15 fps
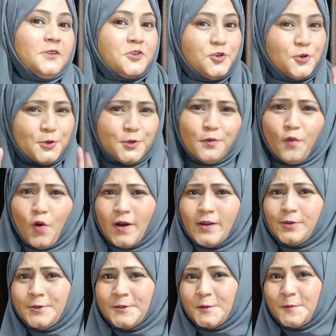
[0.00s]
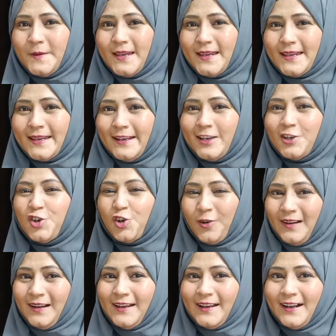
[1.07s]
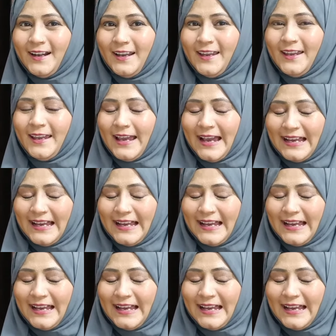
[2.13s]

Do you want to speak English clearly